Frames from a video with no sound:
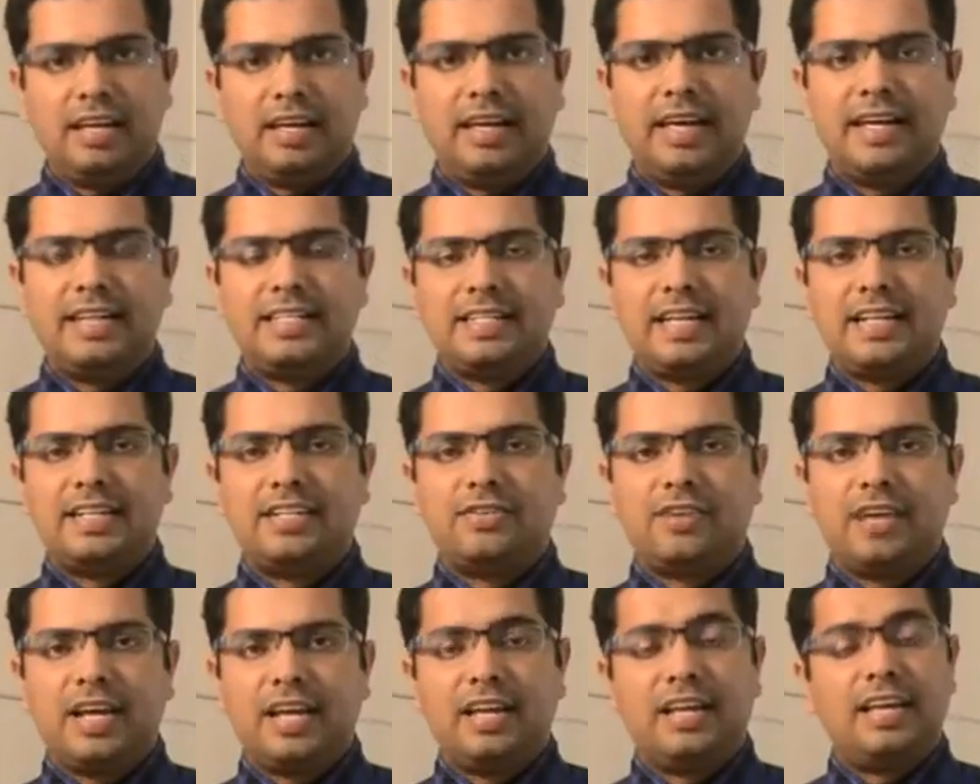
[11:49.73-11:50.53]
get
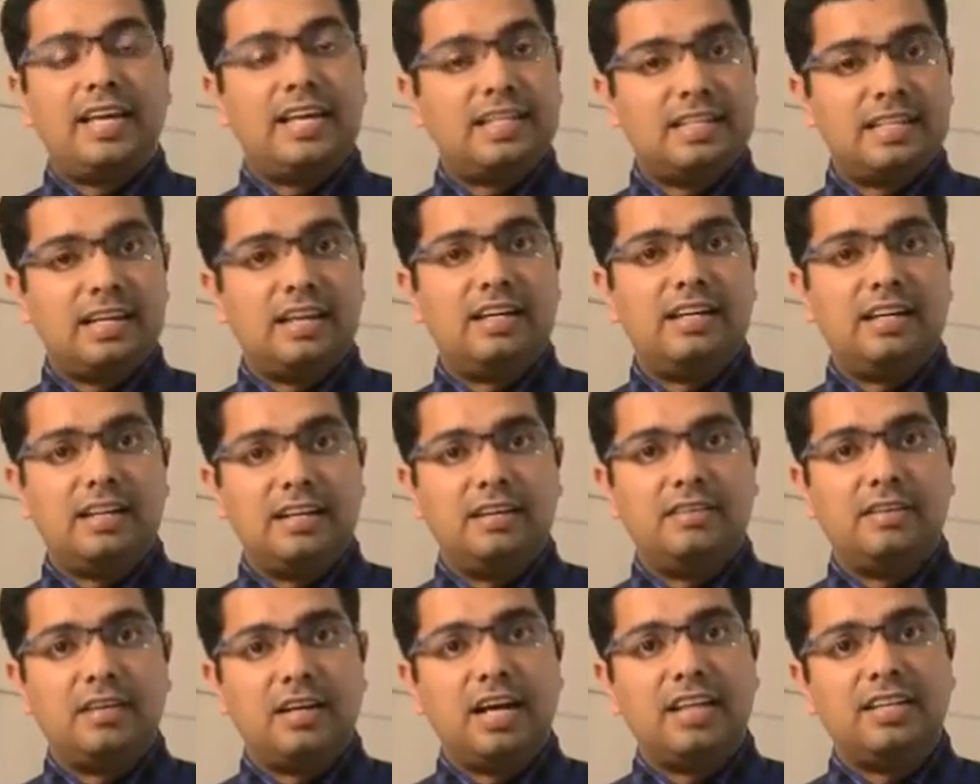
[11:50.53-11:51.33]

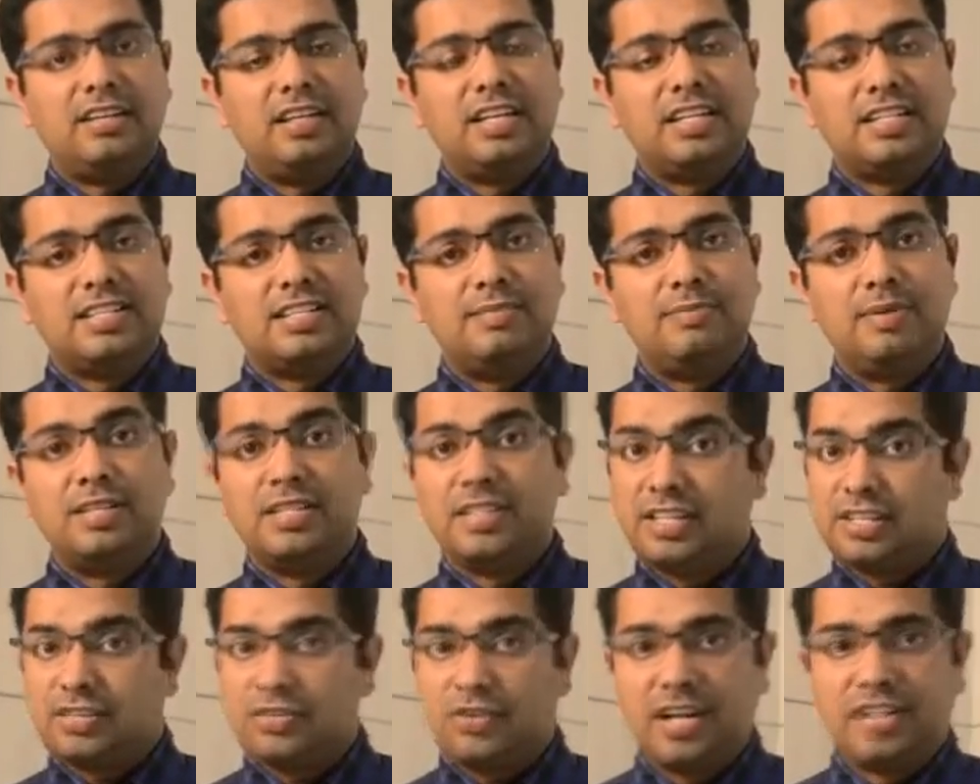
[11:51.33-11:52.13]
other
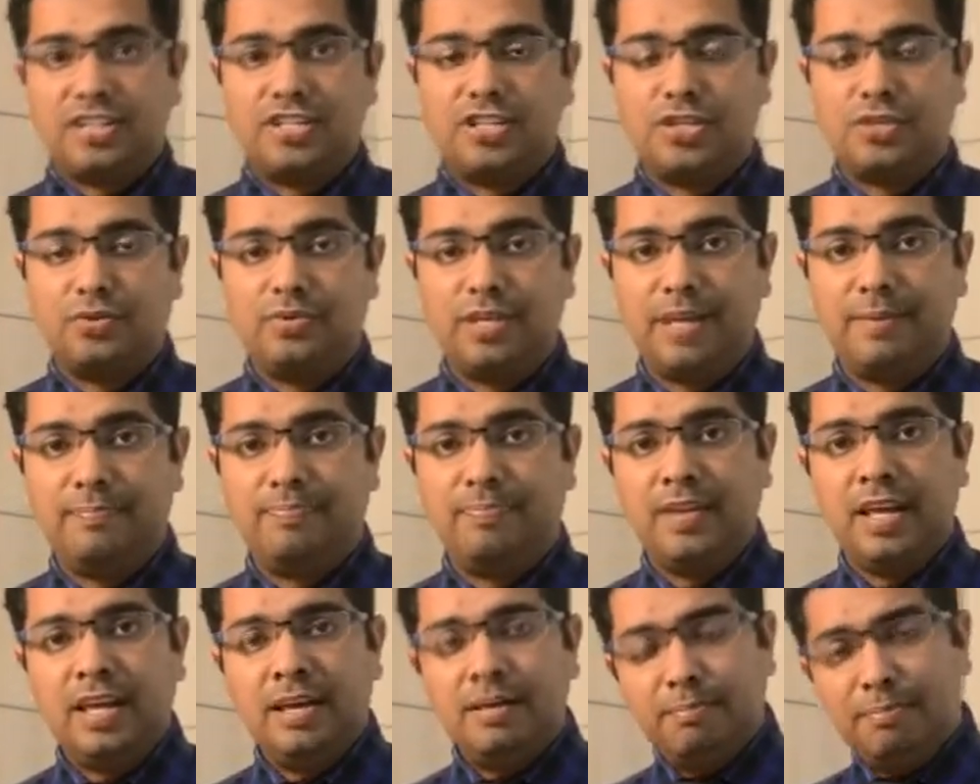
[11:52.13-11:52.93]
customers attracted to
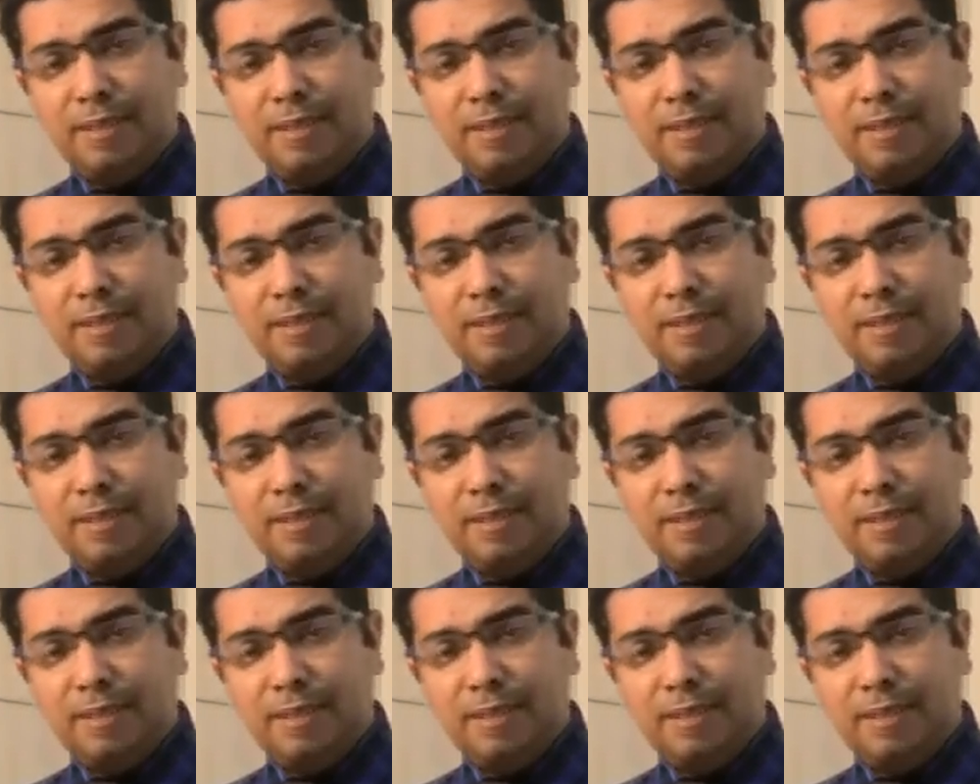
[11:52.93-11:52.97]
them.